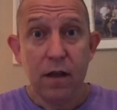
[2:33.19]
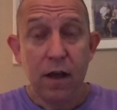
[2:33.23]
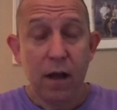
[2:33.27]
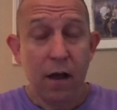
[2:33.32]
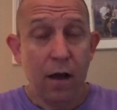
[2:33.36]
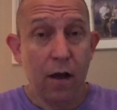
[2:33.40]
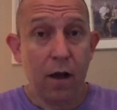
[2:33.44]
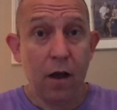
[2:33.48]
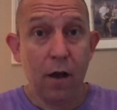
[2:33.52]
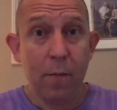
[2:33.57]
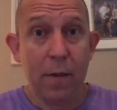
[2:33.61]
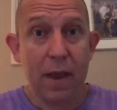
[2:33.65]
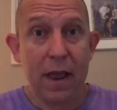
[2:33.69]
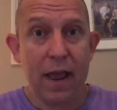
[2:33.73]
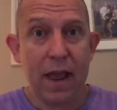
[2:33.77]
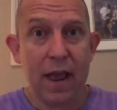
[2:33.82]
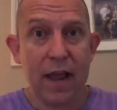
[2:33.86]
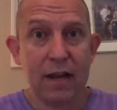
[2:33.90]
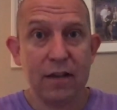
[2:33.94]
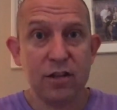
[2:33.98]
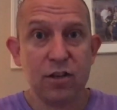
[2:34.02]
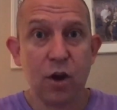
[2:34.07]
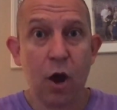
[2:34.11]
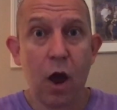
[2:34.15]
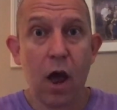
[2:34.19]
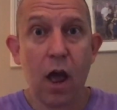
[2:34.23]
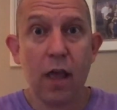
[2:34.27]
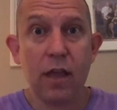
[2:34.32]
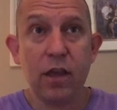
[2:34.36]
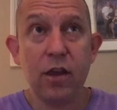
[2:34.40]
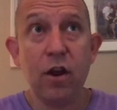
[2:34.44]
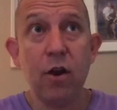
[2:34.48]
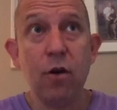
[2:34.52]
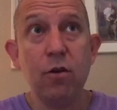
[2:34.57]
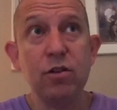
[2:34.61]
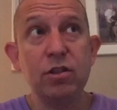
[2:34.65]
And so
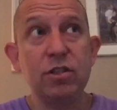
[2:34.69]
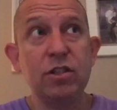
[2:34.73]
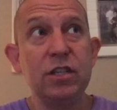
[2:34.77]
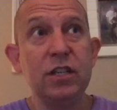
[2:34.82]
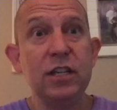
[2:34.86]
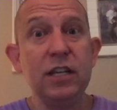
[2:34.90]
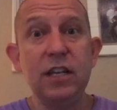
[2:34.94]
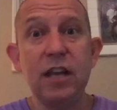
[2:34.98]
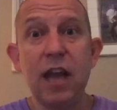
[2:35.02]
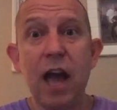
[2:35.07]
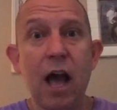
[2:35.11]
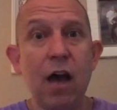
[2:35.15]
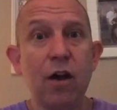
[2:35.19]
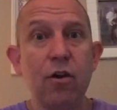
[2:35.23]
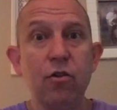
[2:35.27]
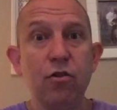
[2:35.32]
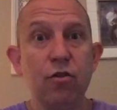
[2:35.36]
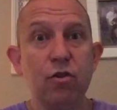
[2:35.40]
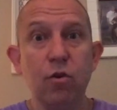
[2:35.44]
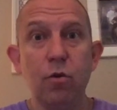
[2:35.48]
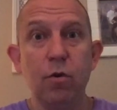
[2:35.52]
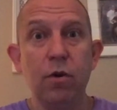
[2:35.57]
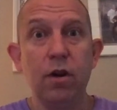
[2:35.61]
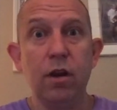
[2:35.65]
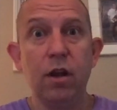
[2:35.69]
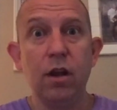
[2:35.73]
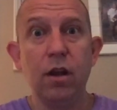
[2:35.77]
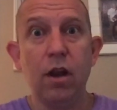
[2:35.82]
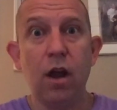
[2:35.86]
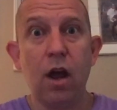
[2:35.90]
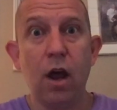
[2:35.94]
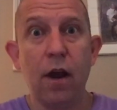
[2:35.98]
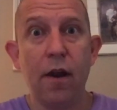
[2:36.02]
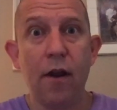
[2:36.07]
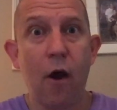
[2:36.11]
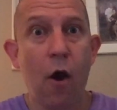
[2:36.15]
you don't see Yahoo doing
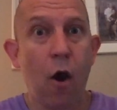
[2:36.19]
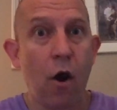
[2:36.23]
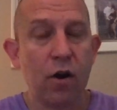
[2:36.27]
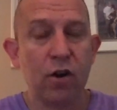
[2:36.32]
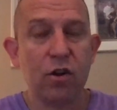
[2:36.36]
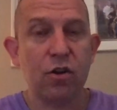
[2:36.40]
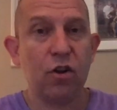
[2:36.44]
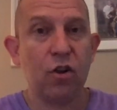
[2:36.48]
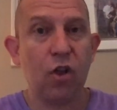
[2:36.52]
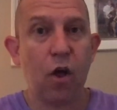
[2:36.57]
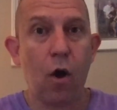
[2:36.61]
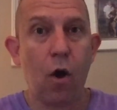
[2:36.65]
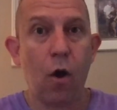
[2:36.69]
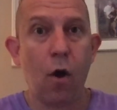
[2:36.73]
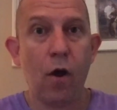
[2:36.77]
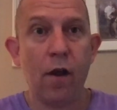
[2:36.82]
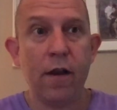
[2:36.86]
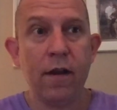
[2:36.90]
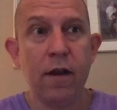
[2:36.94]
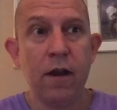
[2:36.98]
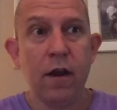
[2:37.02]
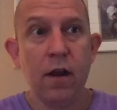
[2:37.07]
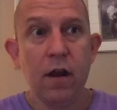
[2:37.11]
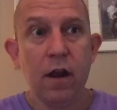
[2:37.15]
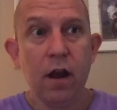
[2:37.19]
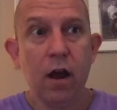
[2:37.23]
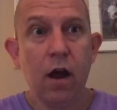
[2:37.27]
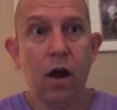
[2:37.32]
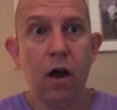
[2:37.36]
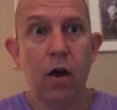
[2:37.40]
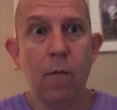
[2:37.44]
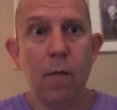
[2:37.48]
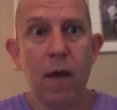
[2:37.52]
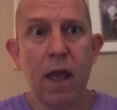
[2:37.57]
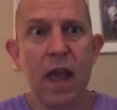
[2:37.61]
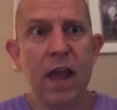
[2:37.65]
an article
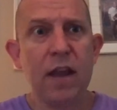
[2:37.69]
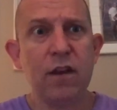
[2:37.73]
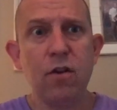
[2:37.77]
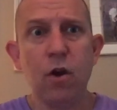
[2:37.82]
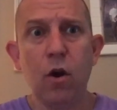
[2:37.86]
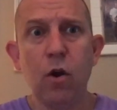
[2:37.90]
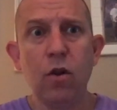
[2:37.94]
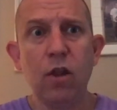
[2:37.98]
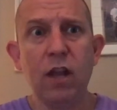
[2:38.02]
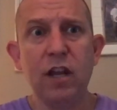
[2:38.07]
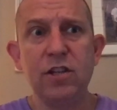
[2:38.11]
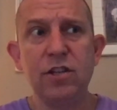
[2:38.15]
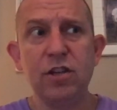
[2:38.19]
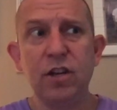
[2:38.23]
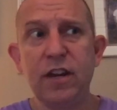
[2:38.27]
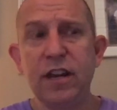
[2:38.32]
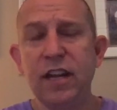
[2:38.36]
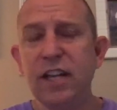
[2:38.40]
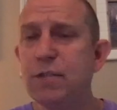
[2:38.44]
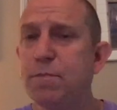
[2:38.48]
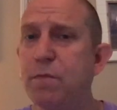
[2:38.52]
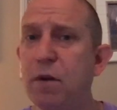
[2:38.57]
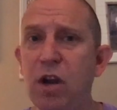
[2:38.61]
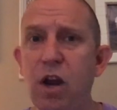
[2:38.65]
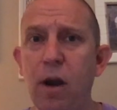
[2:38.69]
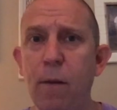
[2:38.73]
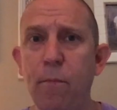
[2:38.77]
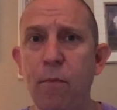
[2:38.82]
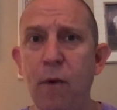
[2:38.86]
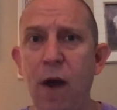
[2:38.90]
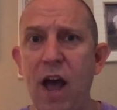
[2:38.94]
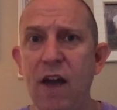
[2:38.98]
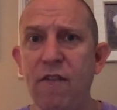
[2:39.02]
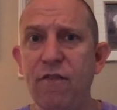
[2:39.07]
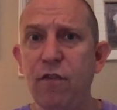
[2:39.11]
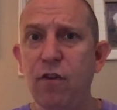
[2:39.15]
on, hey, don't let your kids become
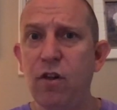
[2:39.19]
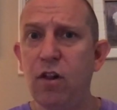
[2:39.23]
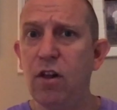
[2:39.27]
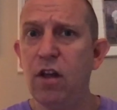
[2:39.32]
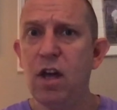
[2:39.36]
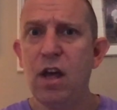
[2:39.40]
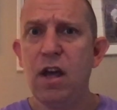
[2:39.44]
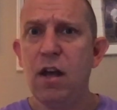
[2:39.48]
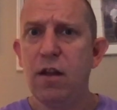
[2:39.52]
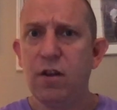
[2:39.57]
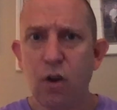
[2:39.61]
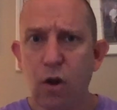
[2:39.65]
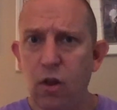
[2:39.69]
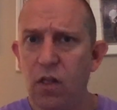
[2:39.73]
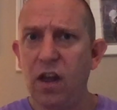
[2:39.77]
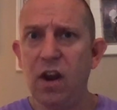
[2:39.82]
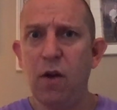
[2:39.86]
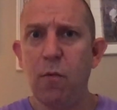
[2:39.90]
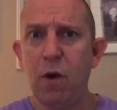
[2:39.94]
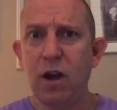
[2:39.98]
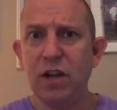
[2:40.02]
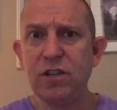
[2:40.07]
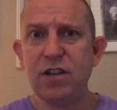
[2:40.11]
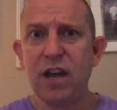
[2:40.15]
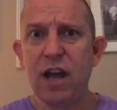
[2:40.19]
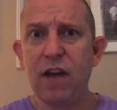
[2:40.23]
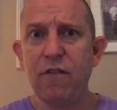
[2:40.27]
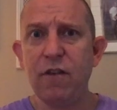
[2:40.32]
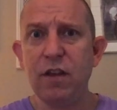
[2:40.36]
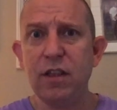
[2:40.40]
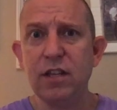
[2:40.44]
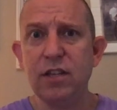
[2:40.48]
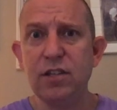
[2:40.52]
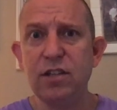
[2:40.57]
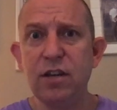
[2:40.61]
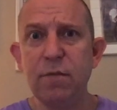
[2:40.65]
prideful. Don't let them watch Alvin
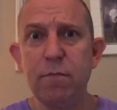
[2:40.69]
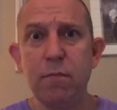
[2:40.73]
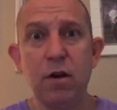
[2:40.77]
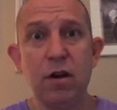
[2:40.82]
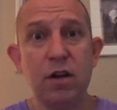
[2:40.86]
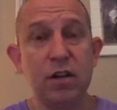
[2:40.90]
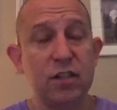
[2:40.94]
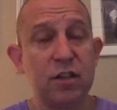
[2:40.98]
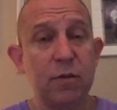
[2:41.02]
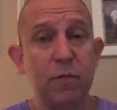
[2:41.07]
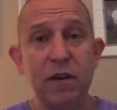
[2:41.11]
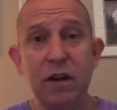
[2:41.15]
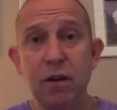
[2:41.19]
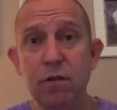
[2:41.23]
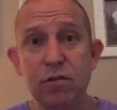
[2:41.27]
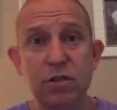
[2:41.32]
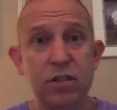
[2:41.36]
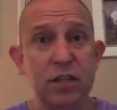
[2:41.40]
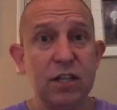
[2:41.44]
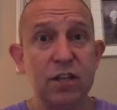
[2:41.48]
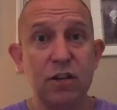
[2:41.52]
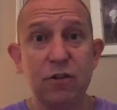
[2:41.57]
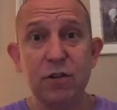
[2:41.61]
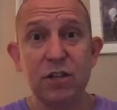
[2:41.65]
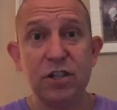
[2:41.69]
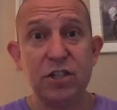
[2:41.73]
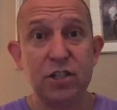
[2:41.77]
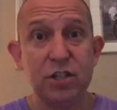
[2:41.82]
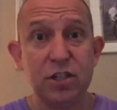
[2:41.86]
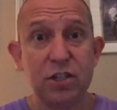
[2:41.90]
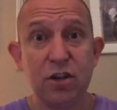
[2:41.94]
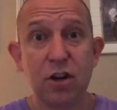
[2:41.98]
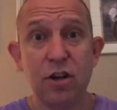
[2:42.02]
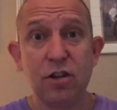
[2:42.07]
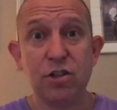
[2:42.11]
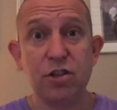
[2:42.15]
and the Chipmunks. And we don't see the Christian
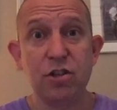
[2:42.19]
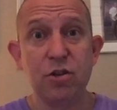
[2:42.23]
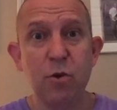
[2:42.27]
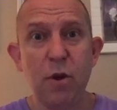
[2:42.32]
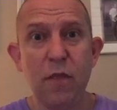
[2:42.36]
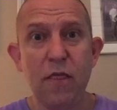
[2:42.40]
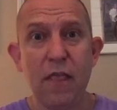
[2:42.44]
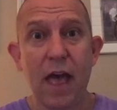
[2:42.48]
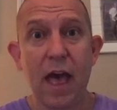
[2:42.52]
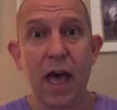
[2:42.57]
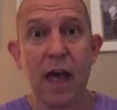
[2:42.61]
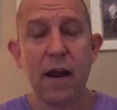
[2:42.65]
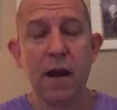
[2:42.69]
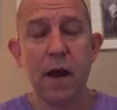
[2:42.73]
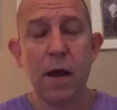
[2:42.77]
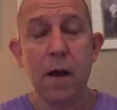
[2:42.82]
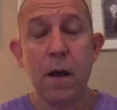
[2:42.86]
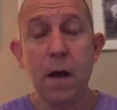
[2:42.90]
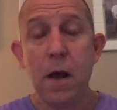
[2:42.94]
church doing that.